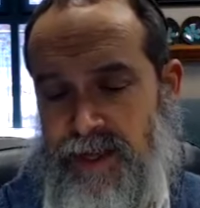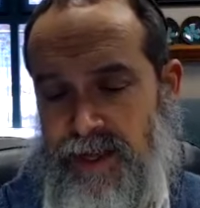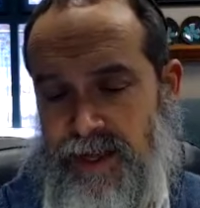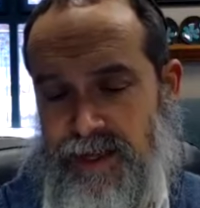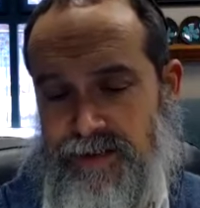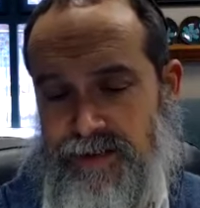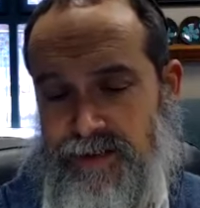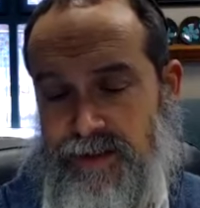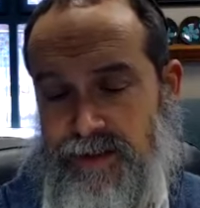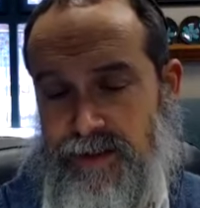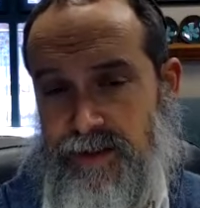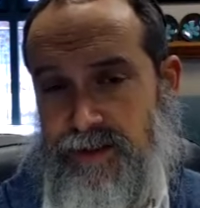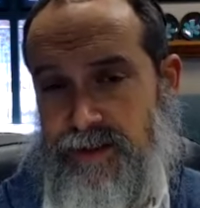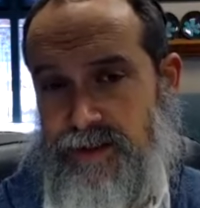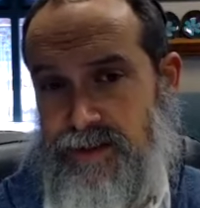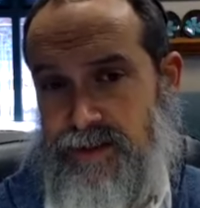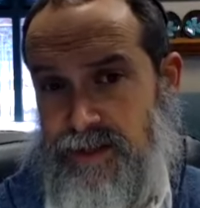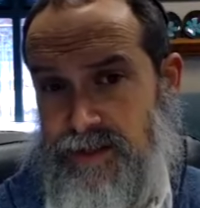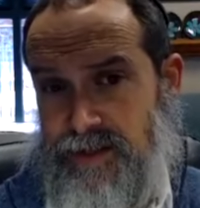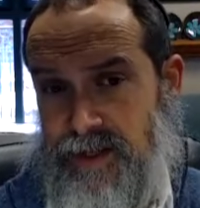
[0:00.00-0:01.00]
and they
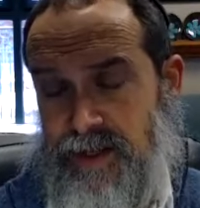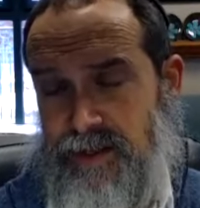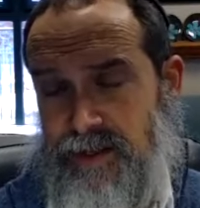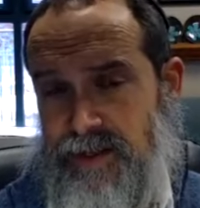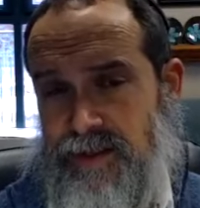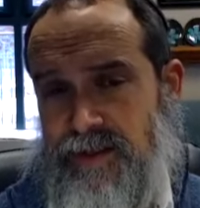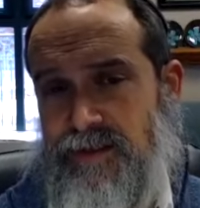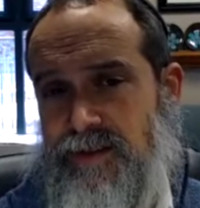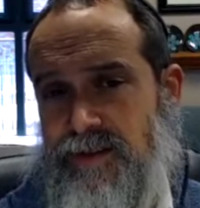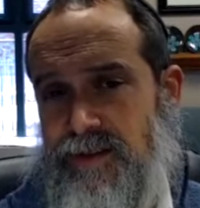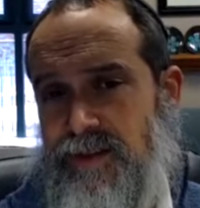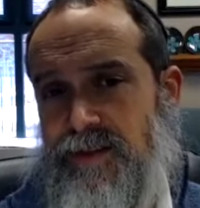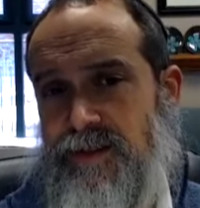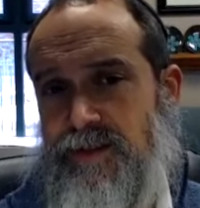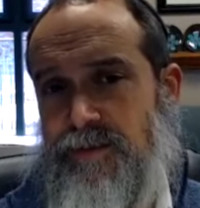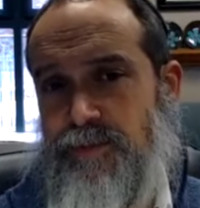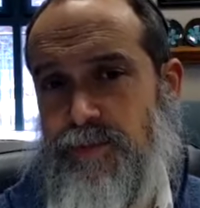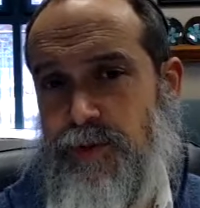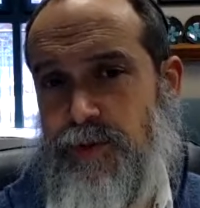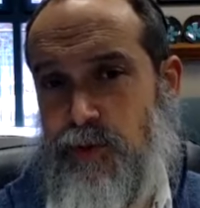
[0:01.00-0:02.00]
they said that
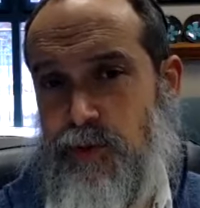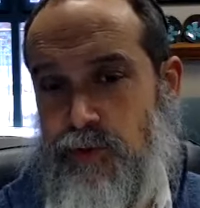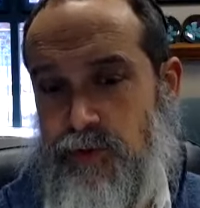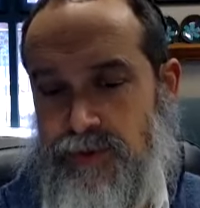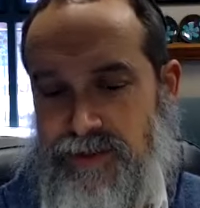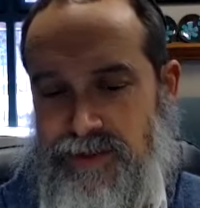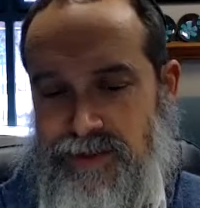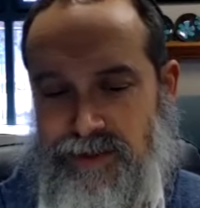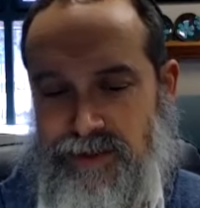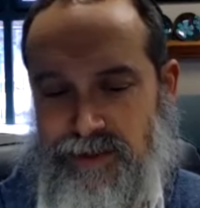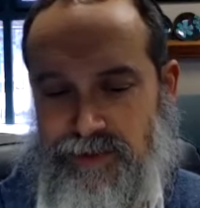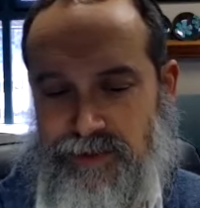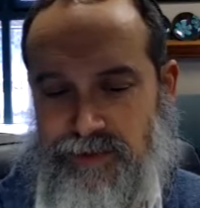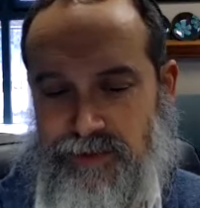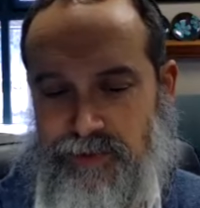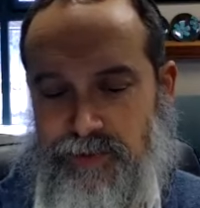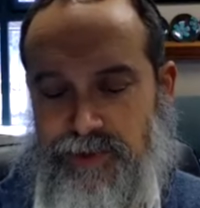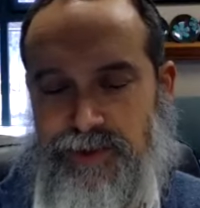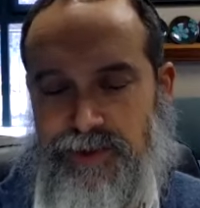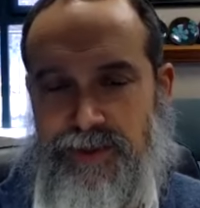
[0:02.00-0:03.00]
it's because
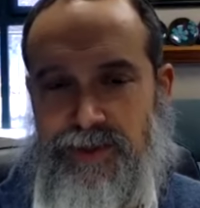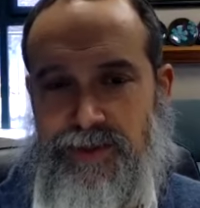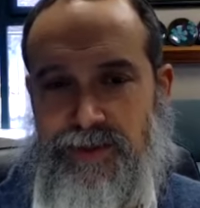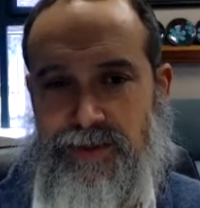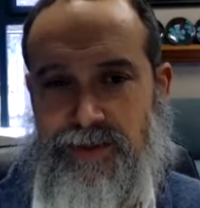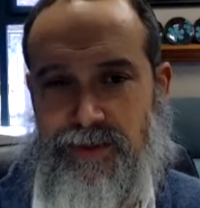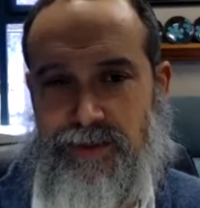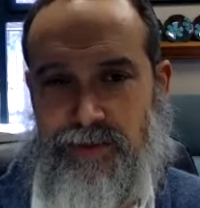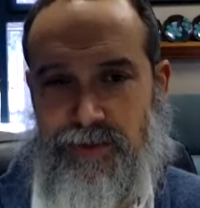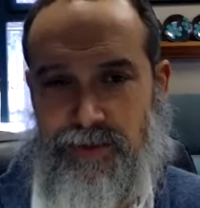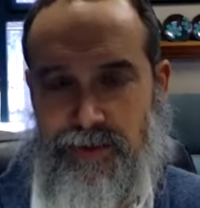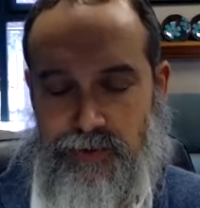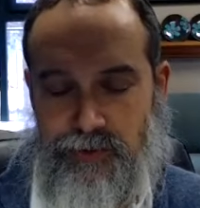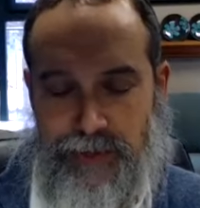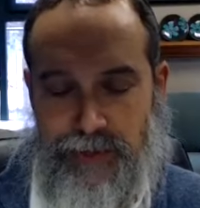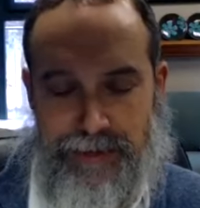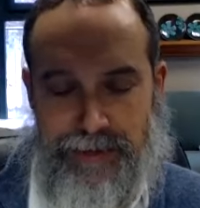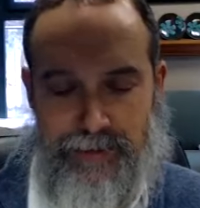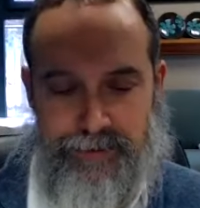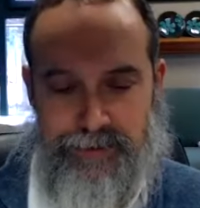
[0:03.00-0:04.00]
it's really just
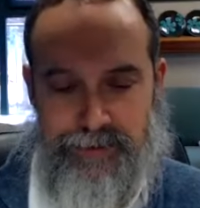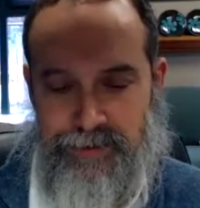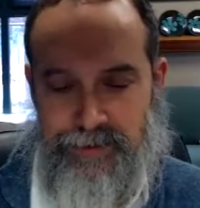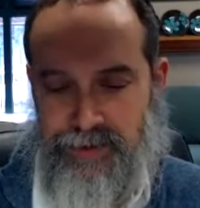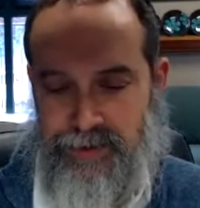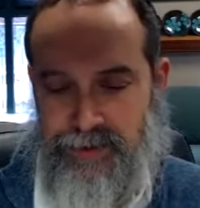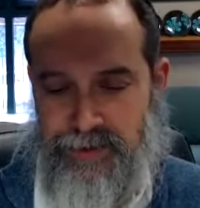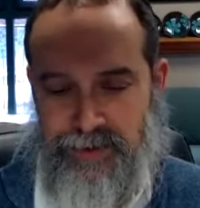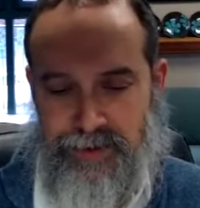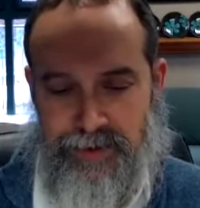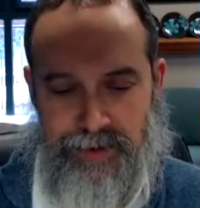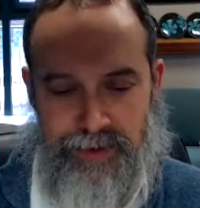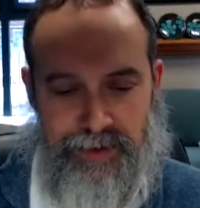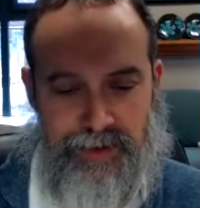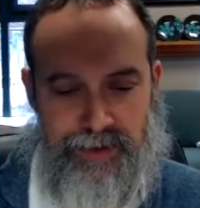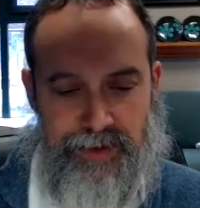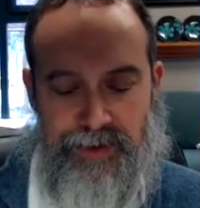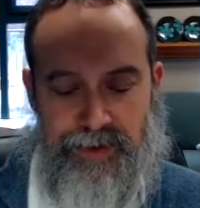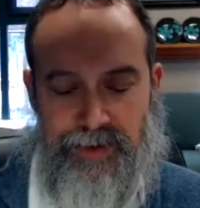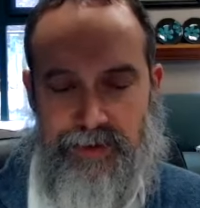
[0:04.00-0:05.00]
ground
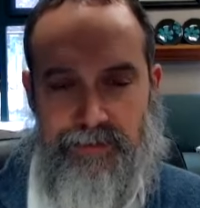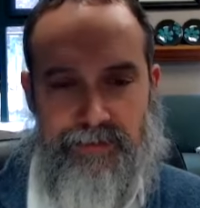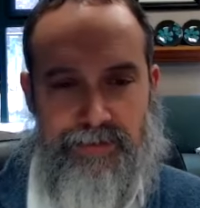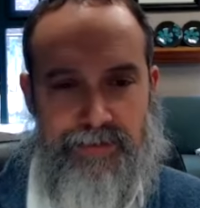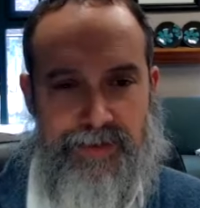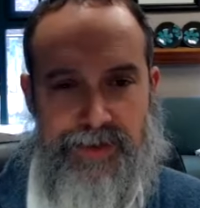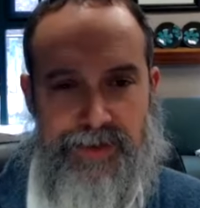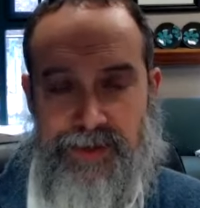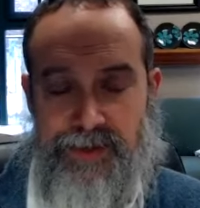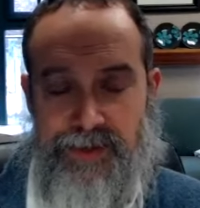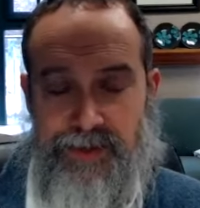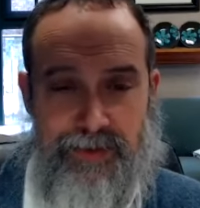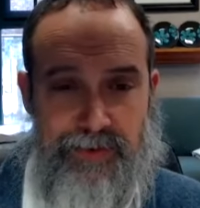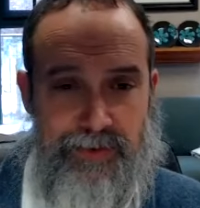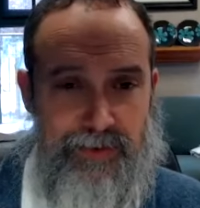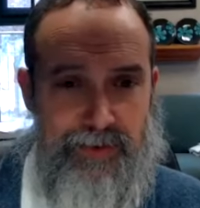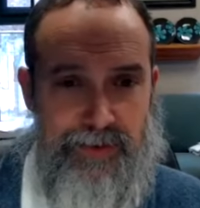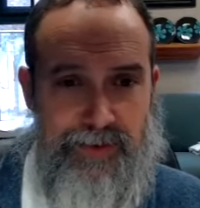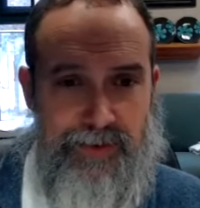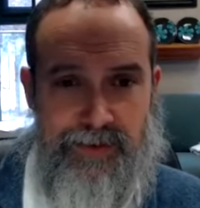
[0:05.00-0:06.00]
um,
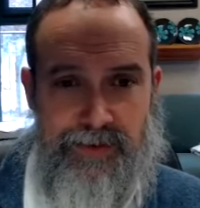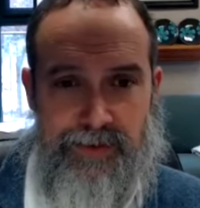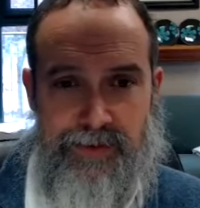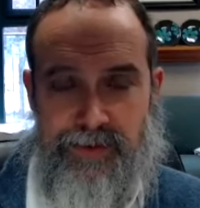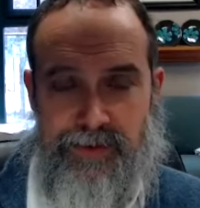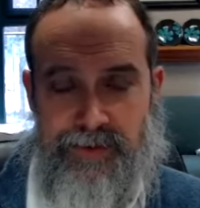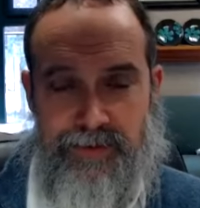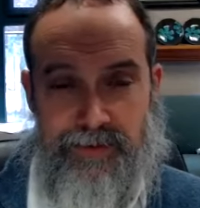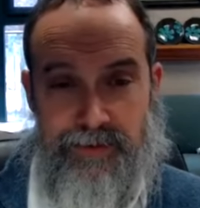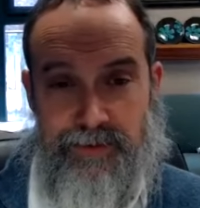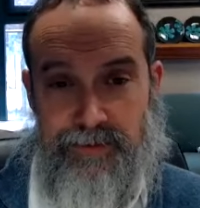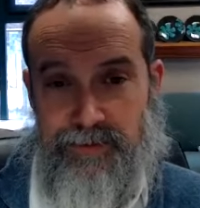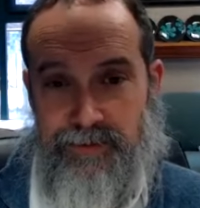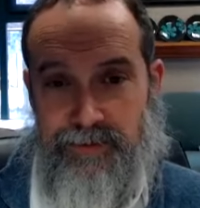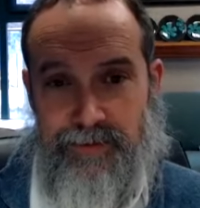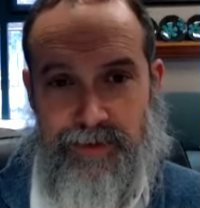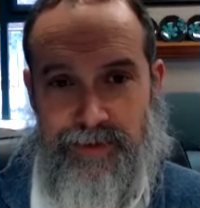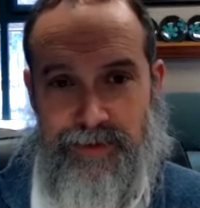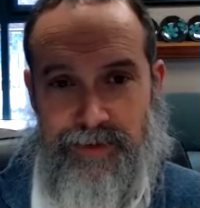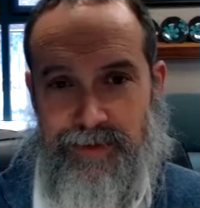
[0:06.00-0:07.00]
sinews
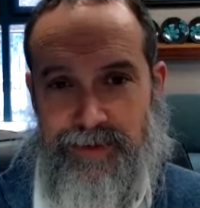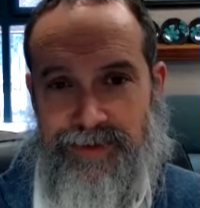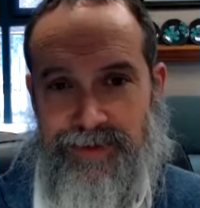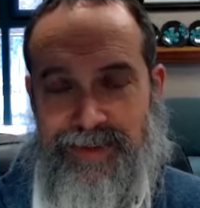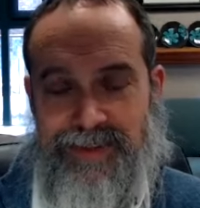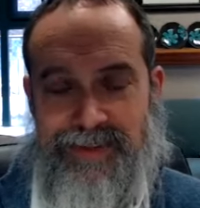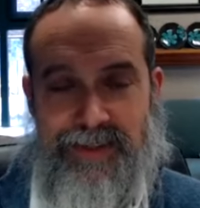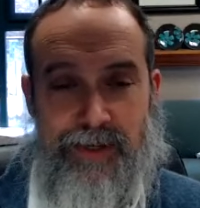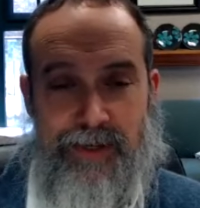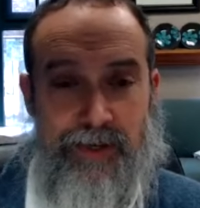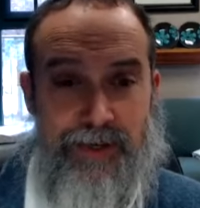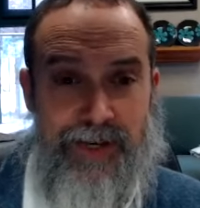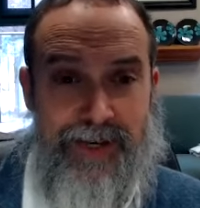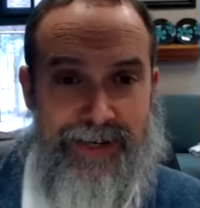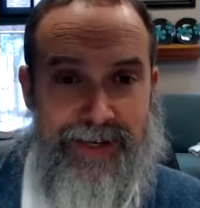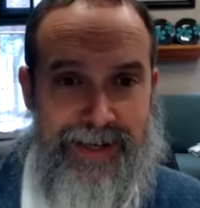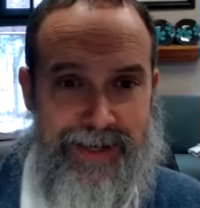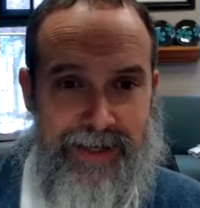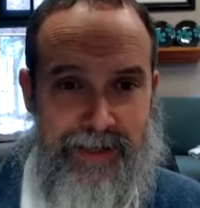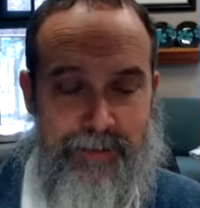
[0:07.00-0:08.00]
uh, and things that are
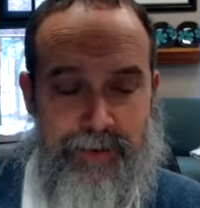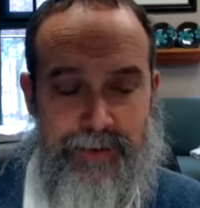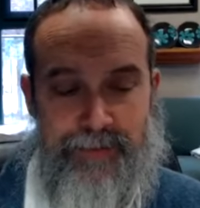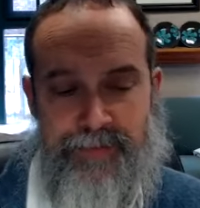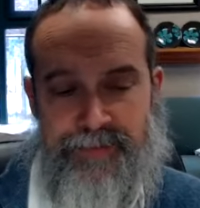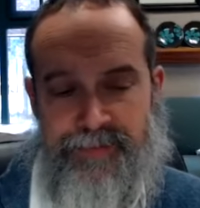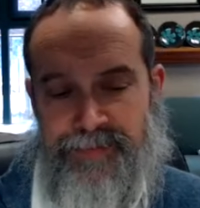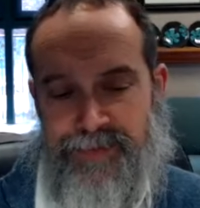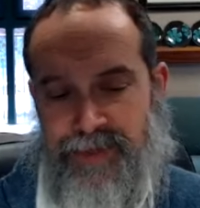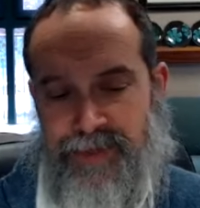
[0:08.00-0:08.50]
not edible.